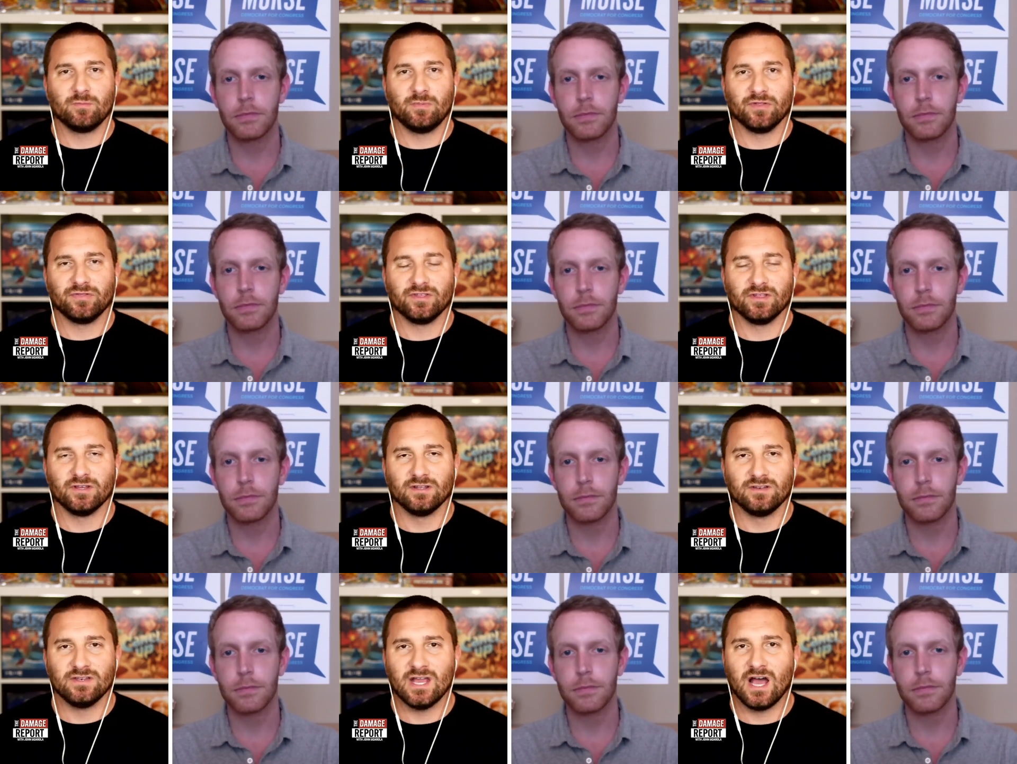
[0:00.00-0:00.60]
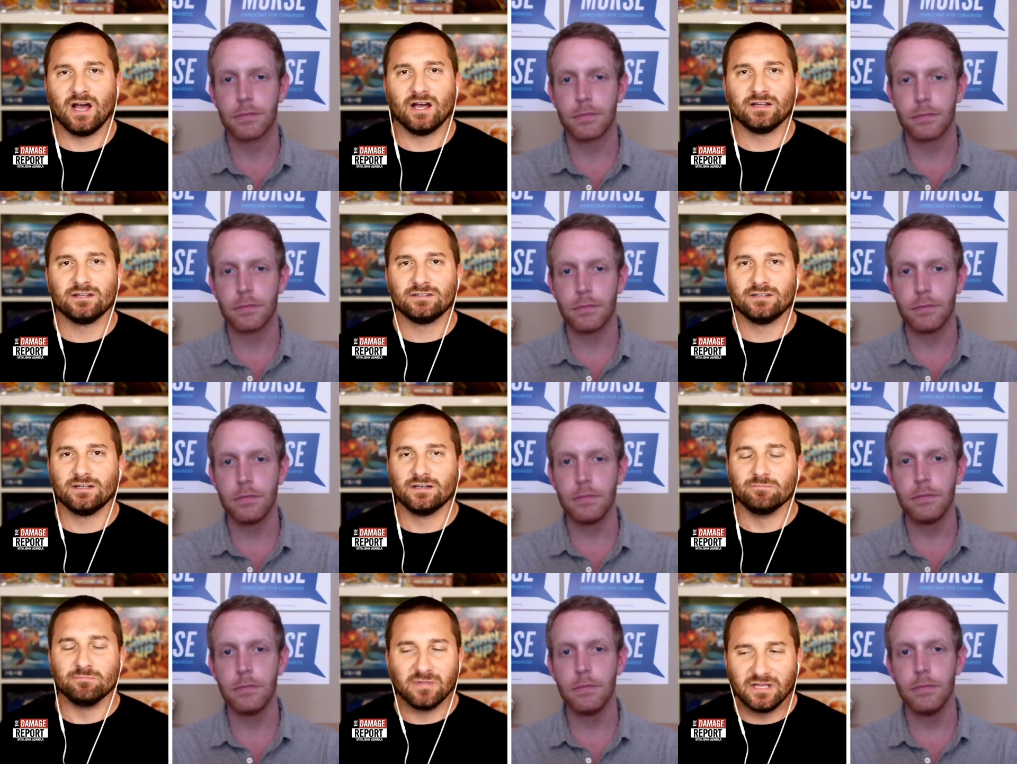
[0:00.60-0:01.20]
Speaker 1: about the not
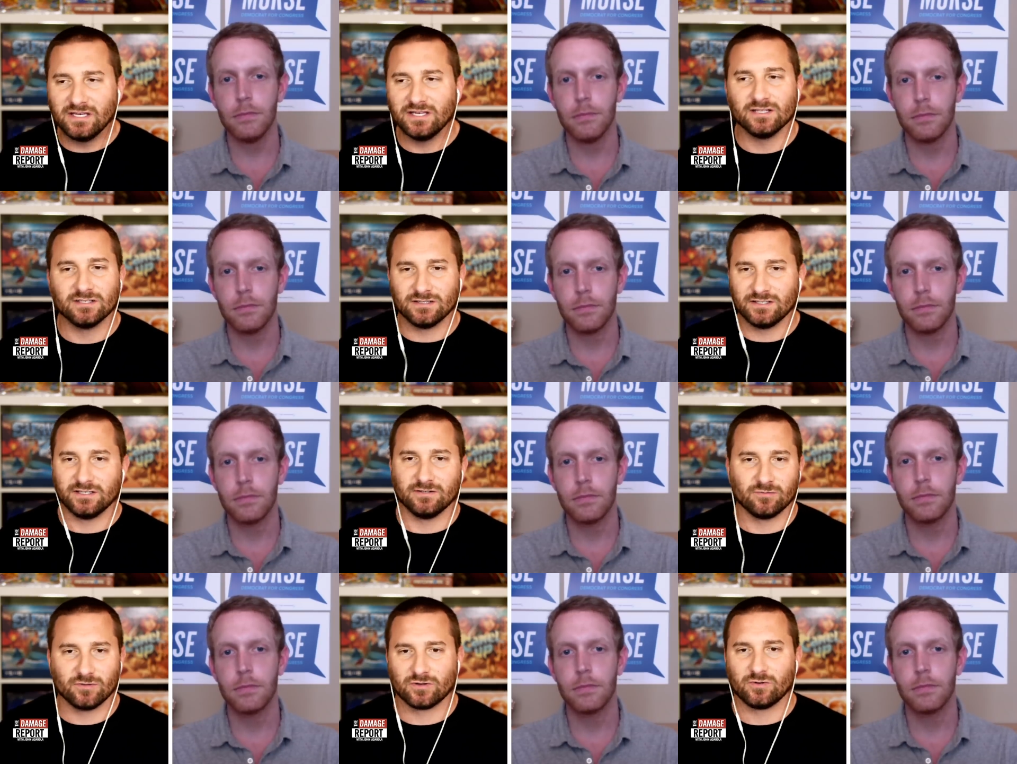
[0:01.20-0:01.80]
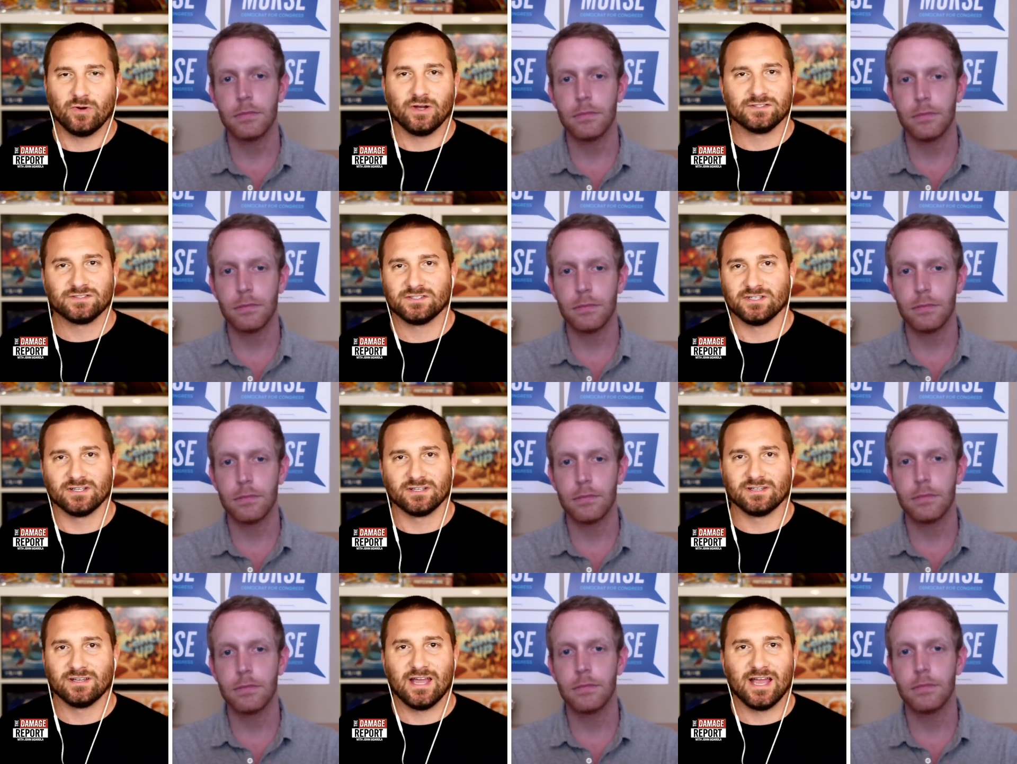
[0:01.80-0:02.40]
immediately
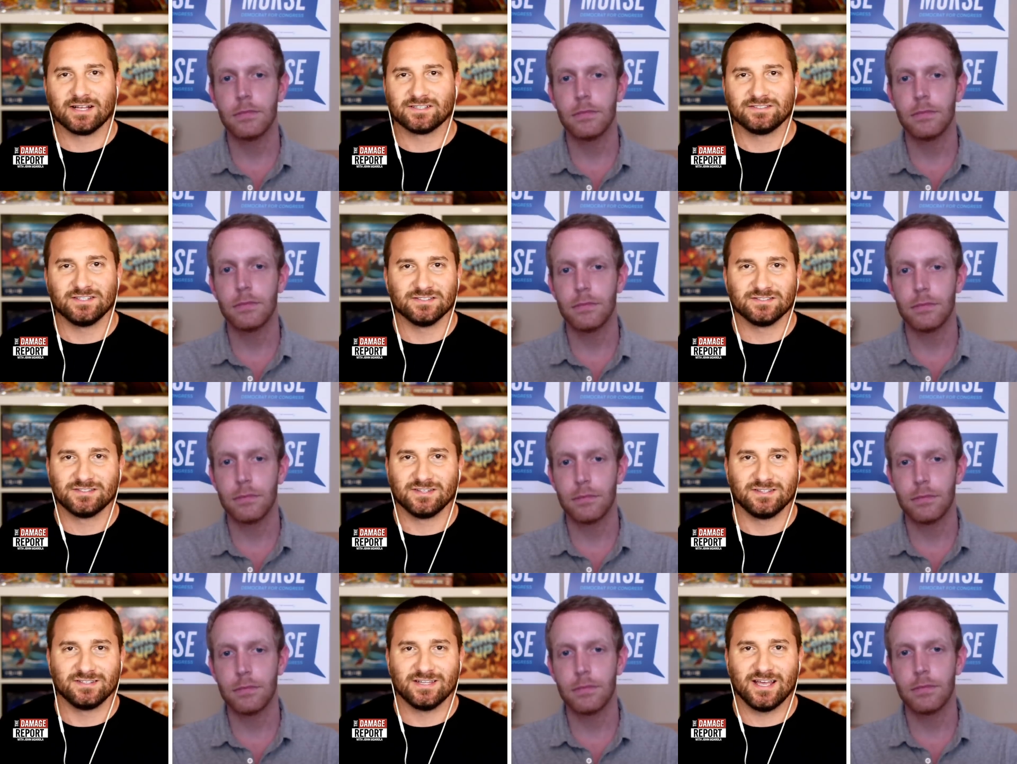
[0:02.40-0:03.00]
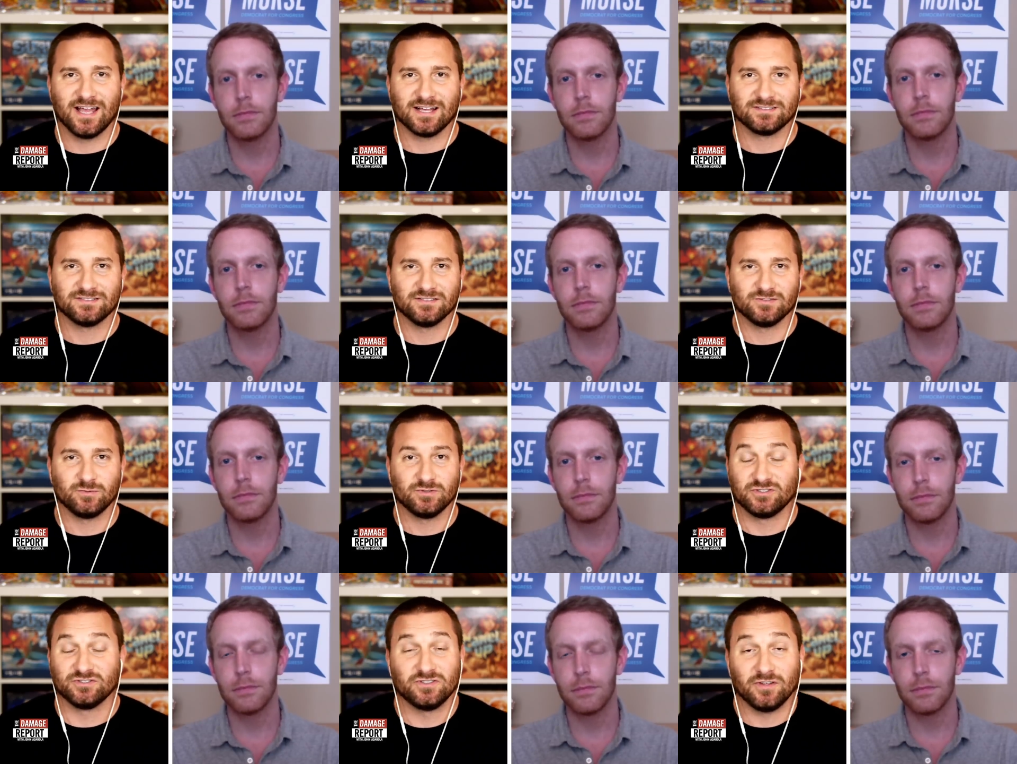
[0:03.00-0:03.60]
requesting access to the
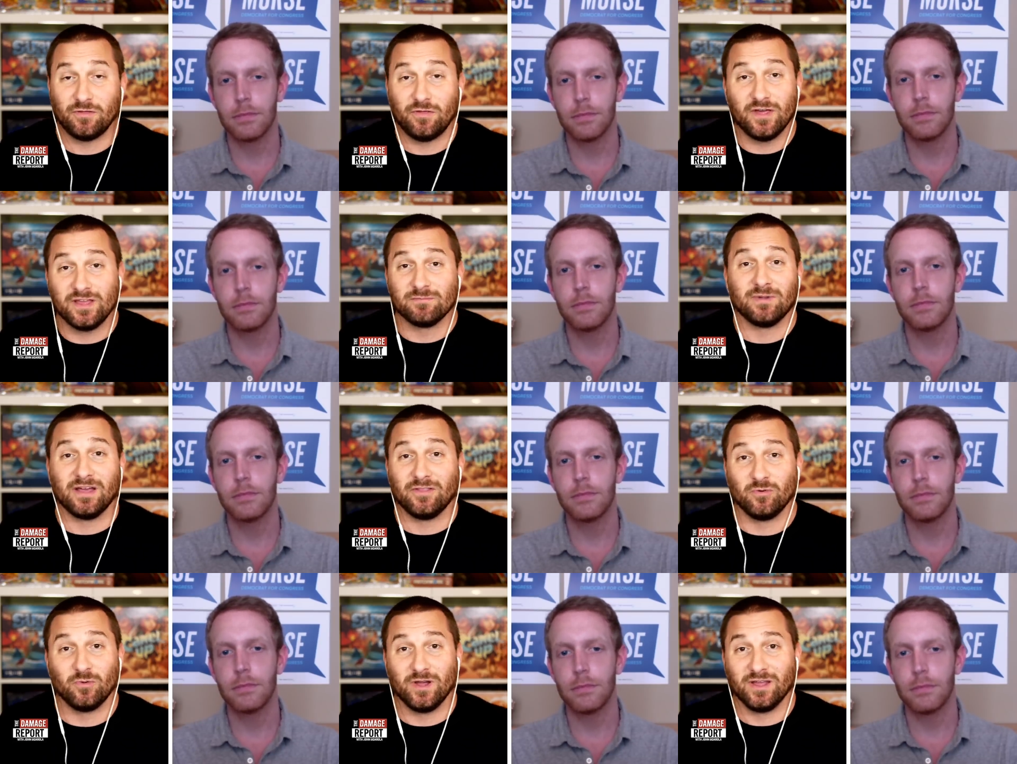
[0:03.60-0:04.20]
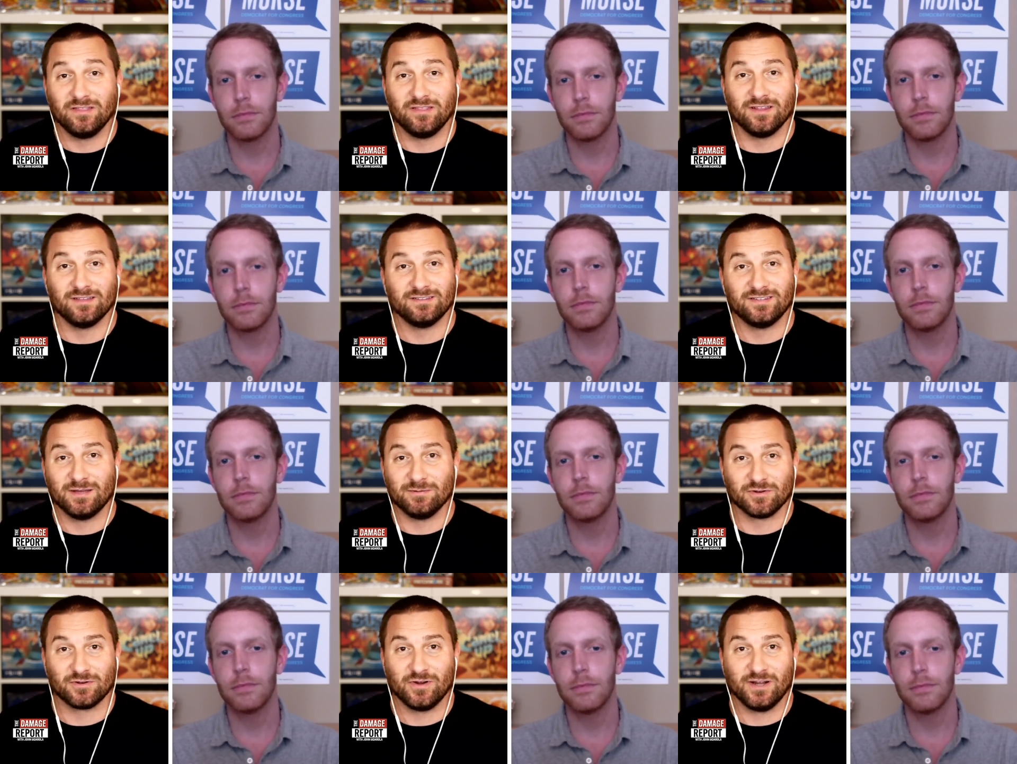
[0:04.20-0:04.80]
taxes, which is a thing, by the way,
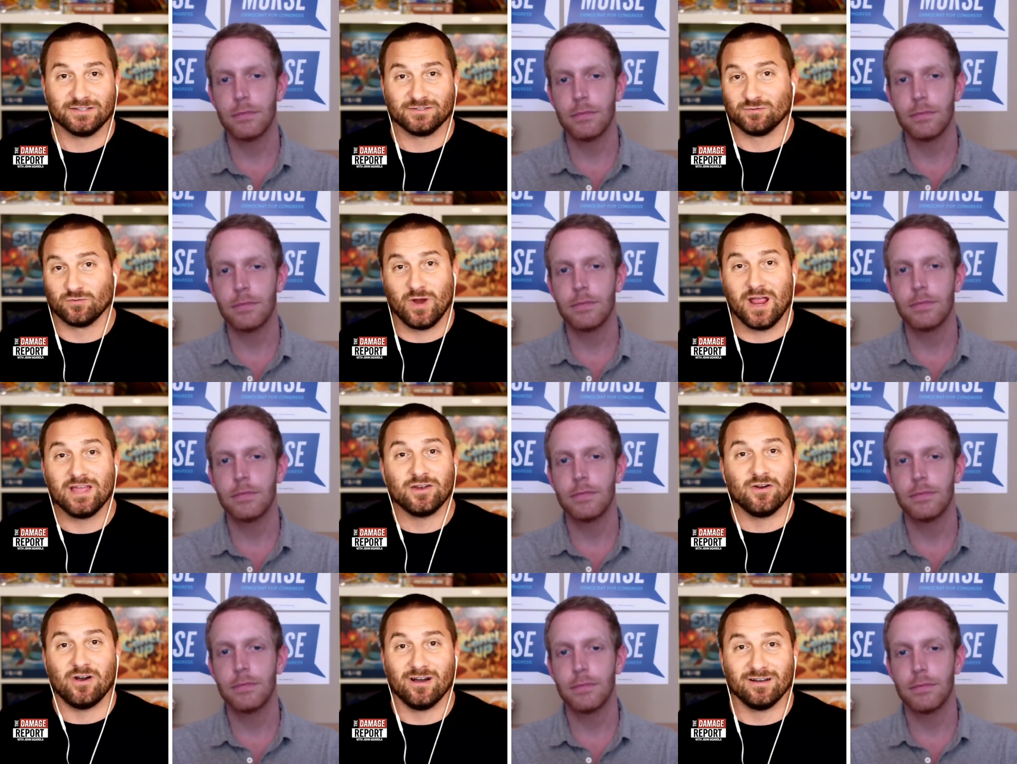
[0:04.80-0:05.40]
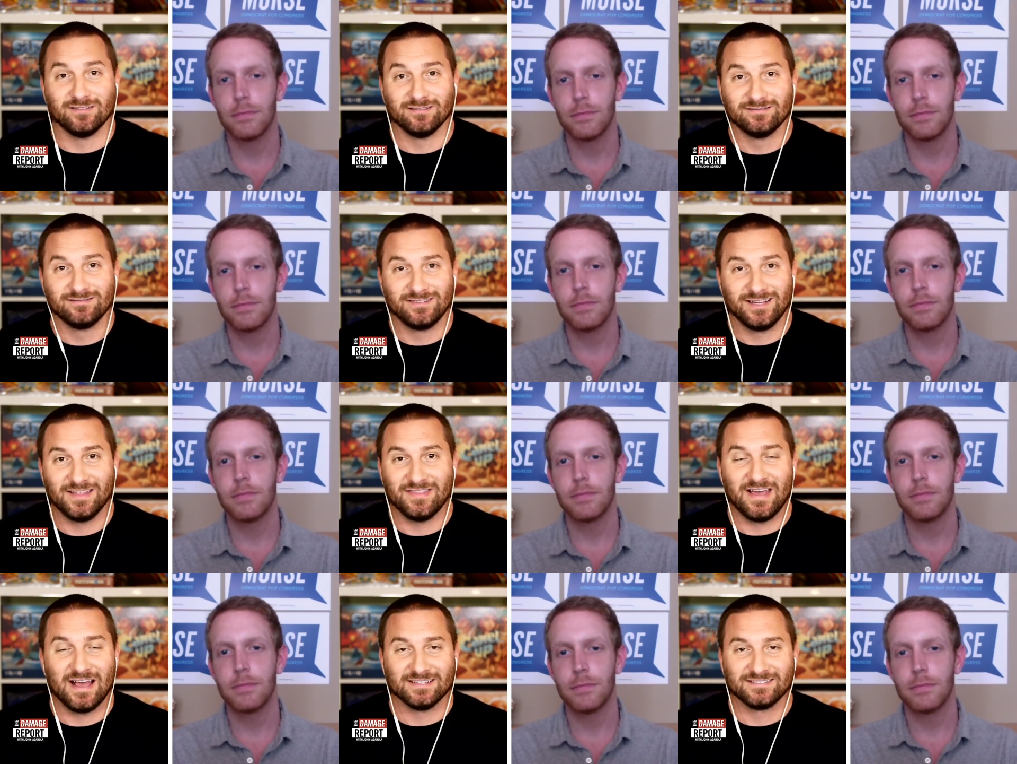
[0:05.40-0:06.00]
that Democrats ran on
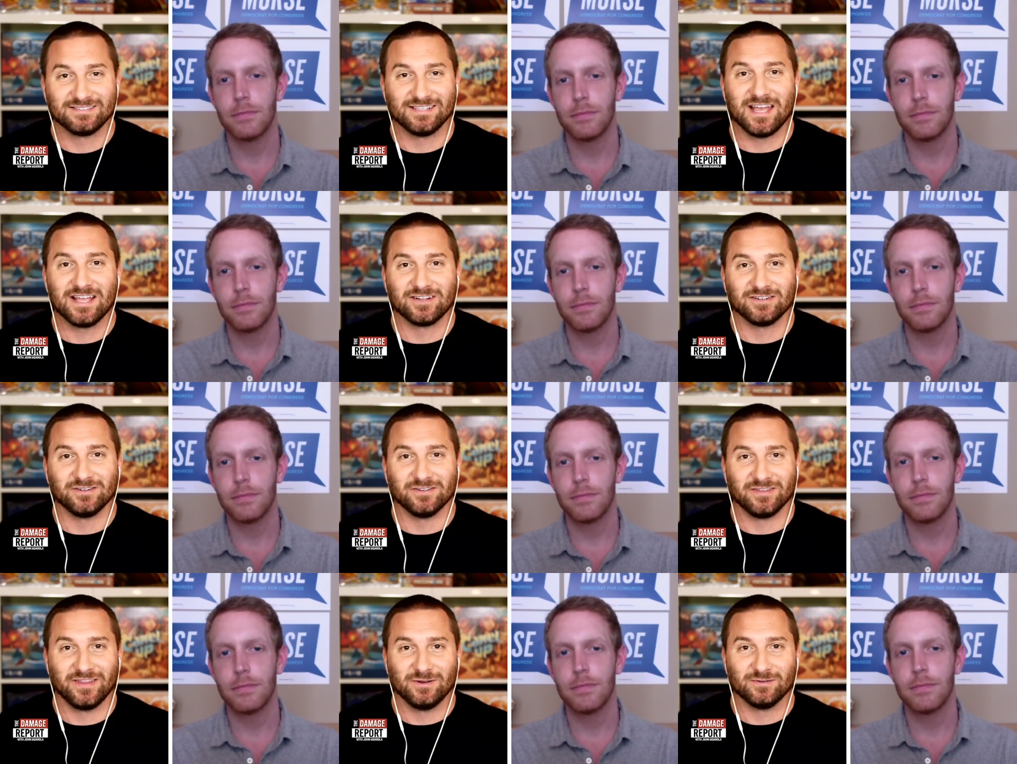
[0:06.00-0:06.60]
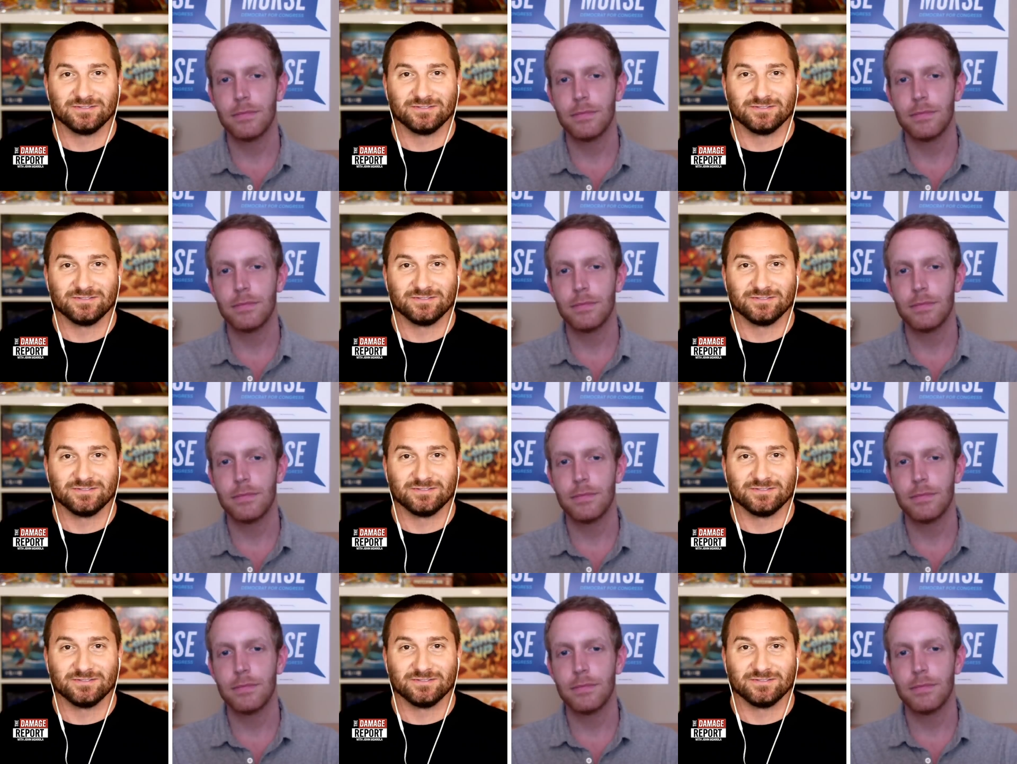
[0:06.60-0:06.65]
in that cycle.